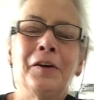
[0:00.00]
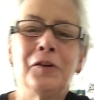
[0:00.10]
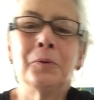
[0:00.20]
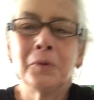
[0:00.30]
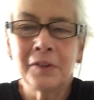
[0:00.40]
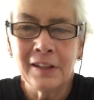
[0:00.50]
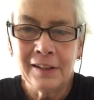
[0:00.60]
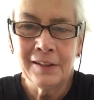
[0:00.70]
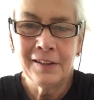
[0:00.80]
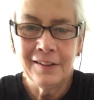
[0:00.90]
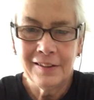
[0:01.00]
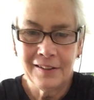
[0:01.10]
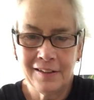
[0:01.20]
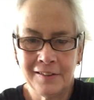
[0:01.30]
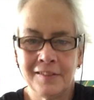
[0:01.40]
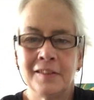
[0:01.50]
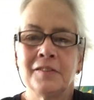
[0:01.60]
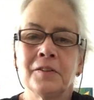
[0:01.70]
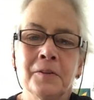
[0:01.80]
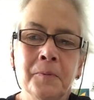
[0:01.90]
you will need a
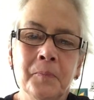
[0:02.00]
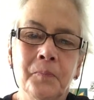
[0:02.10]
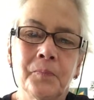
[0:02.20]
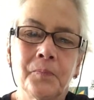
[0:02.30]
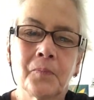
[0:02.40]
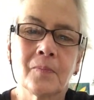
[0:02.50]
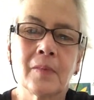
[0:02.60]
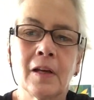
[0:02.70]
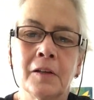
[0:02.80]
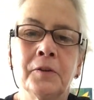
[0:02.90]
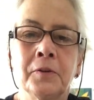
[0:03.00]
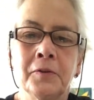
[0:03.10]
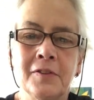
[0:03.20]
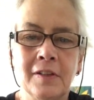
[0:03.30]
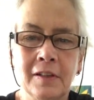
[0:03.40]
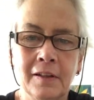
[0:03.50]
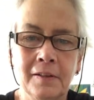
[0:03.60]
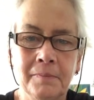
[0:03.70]
scissor, a glue stick,